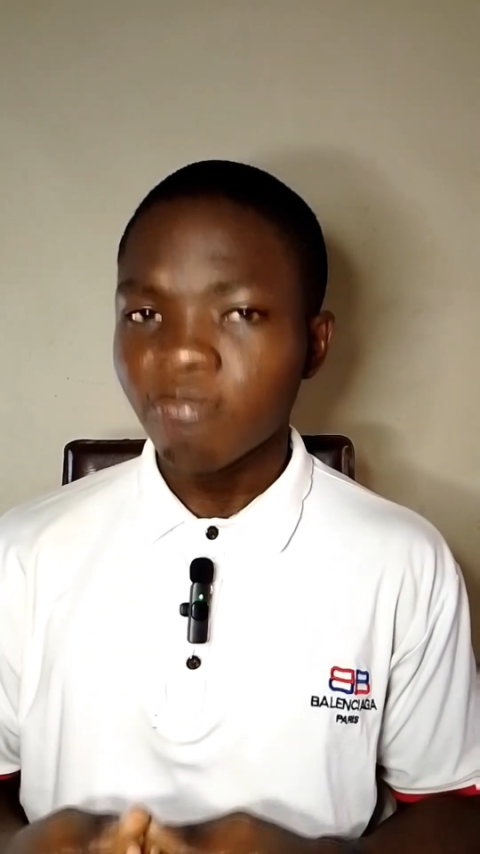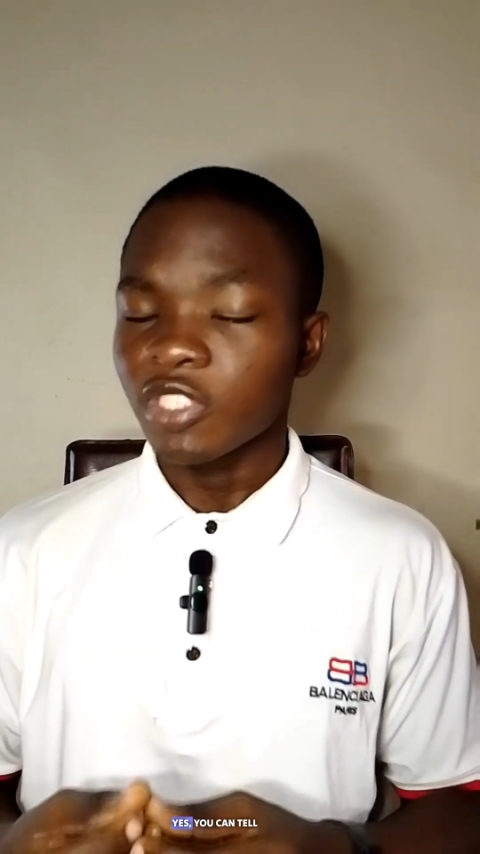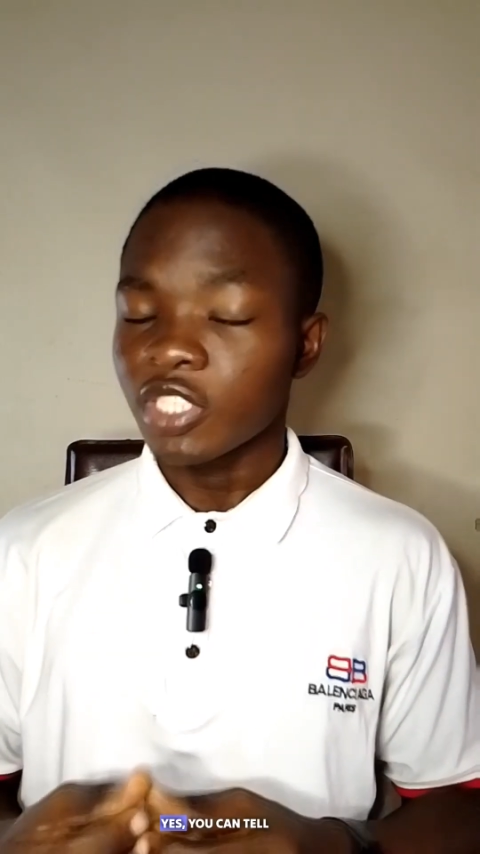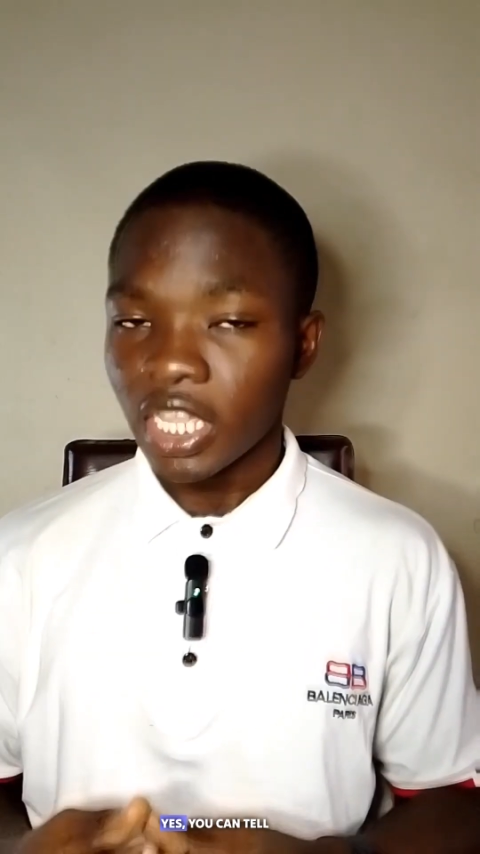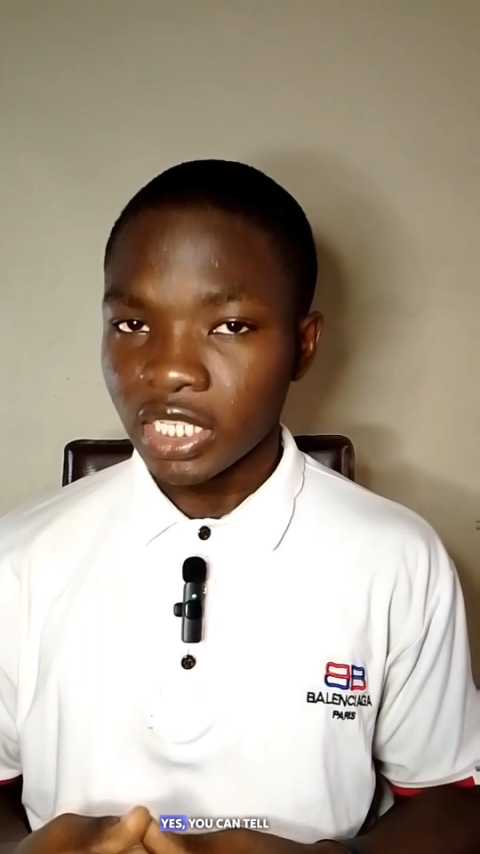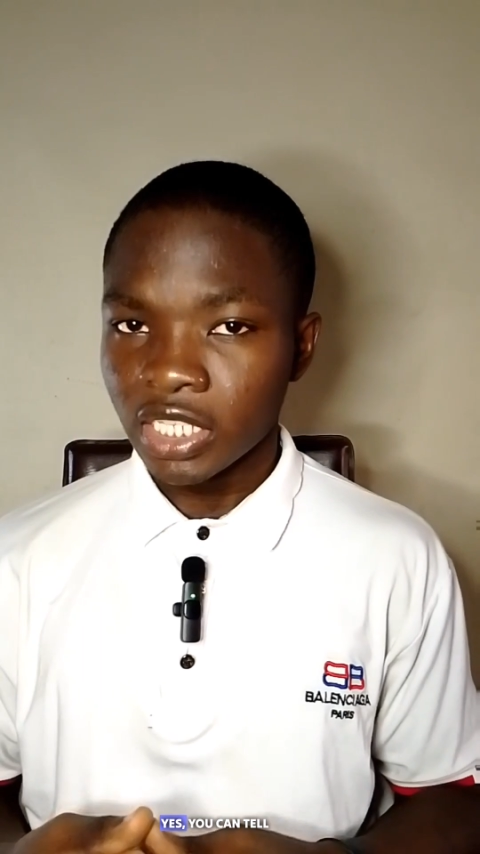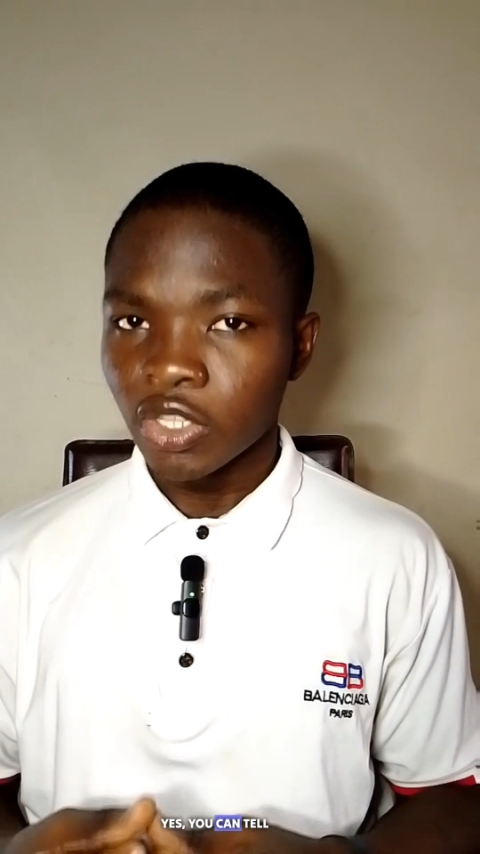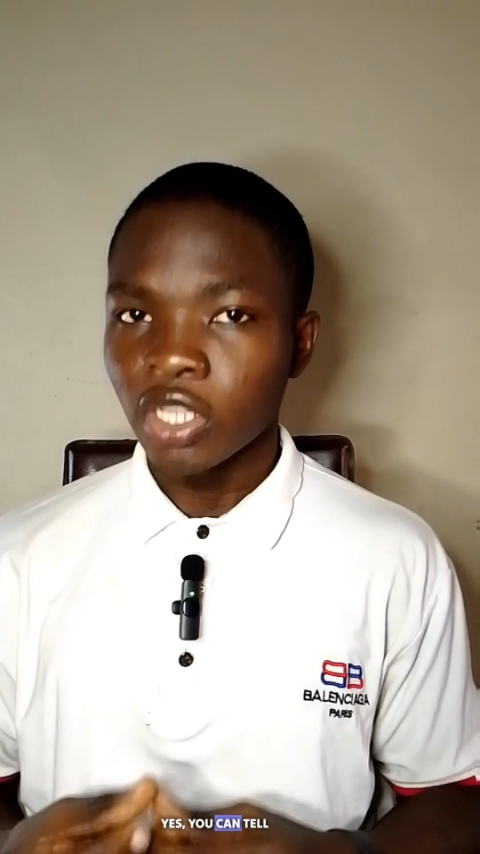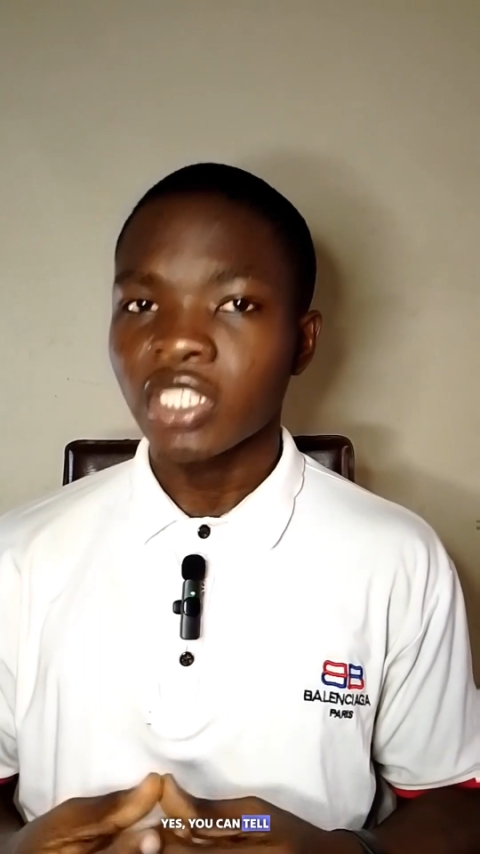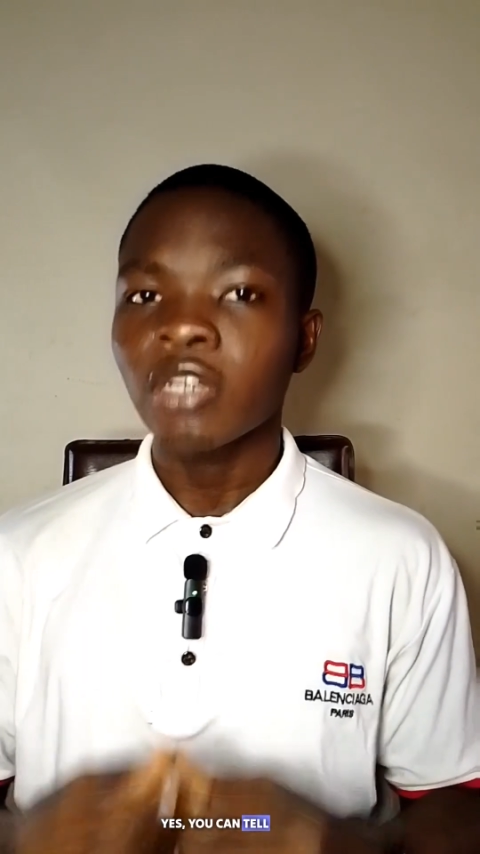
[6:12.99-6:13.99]
Yes, you
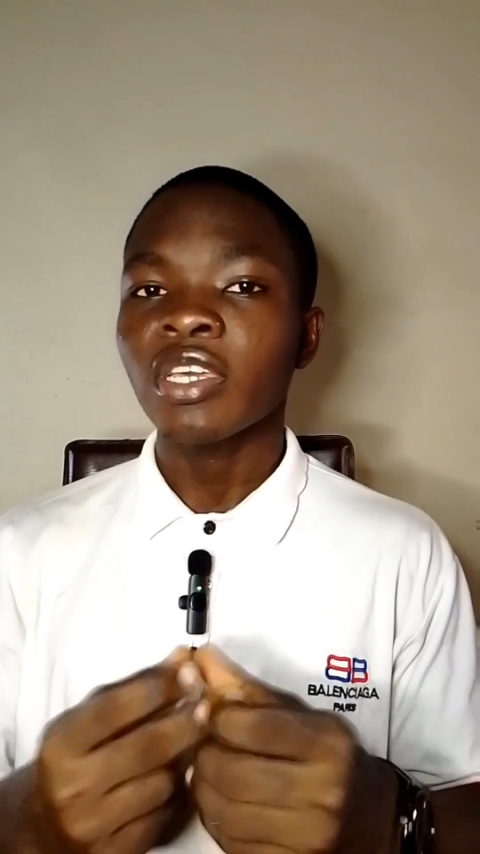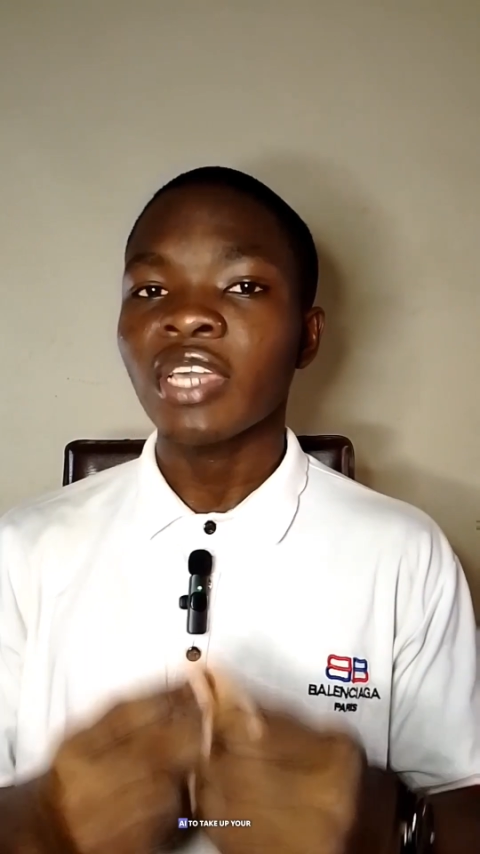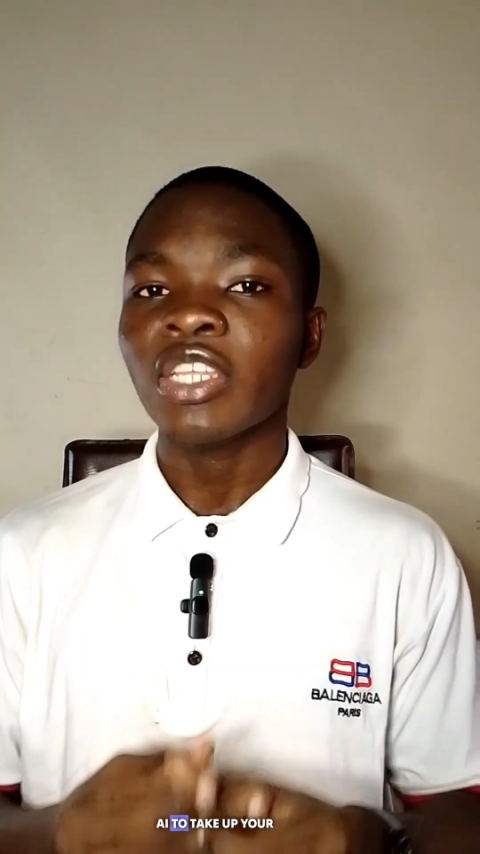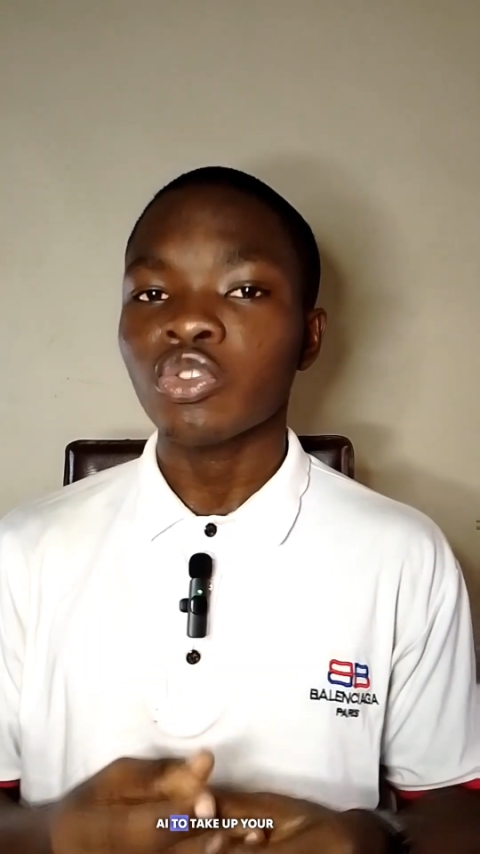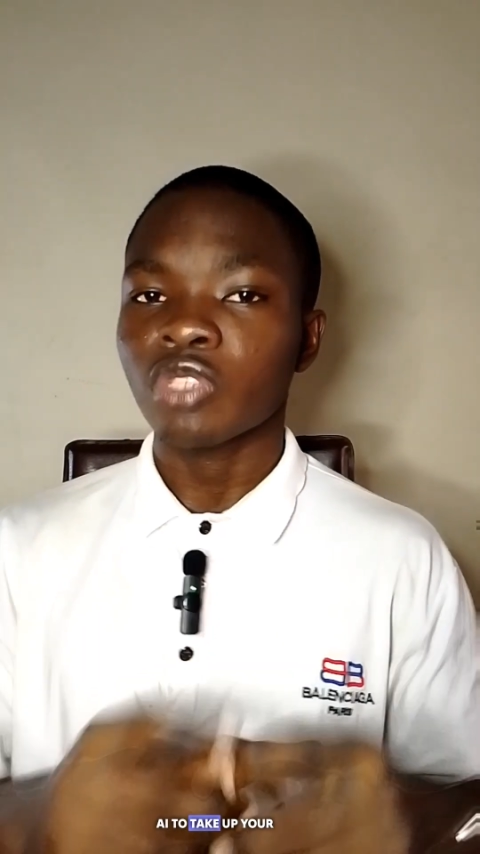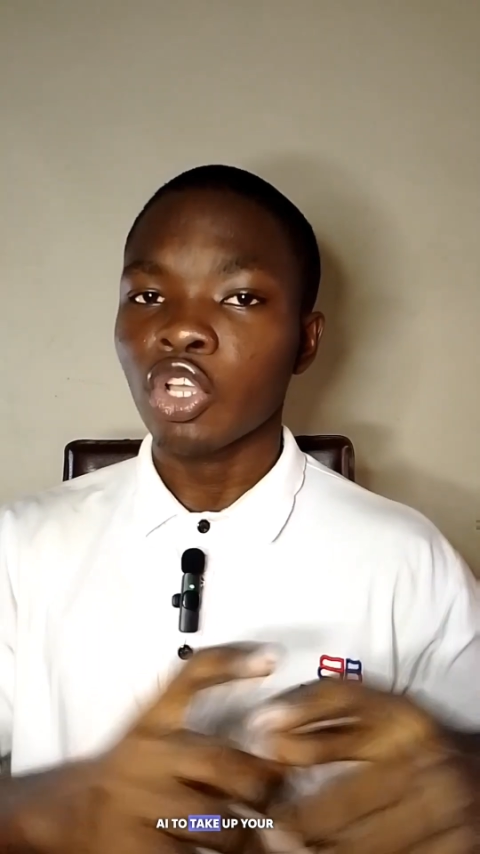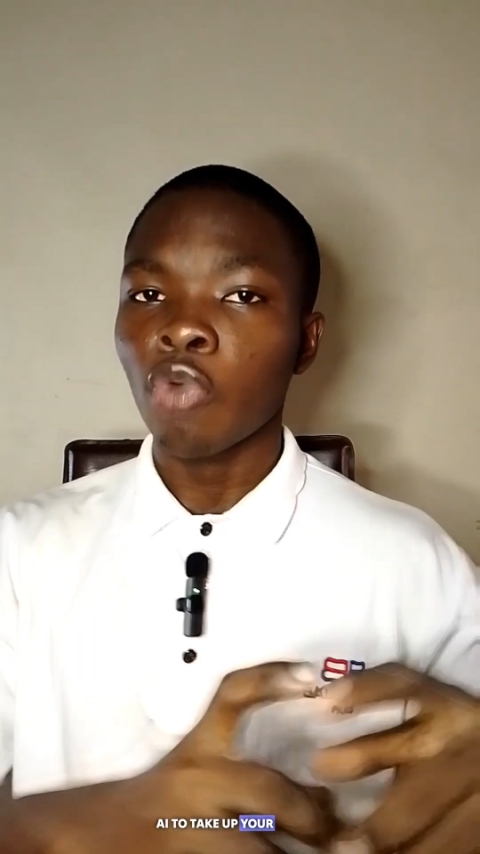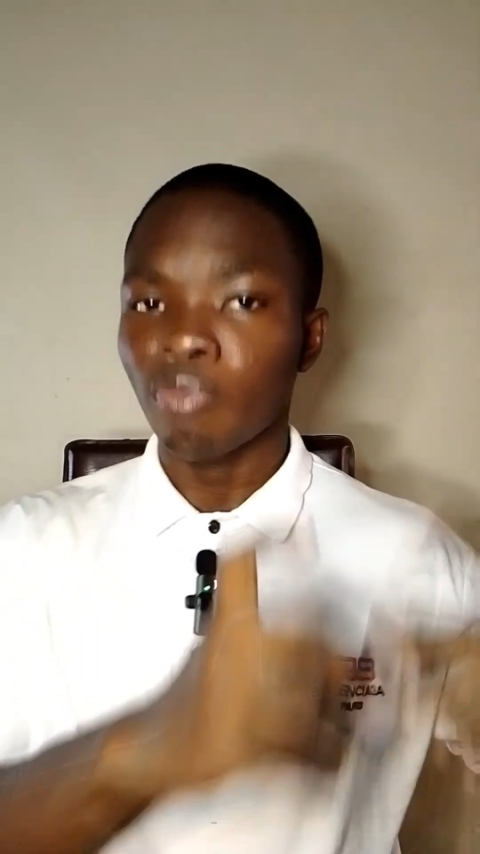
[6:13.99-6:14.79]
can tell AI to take up a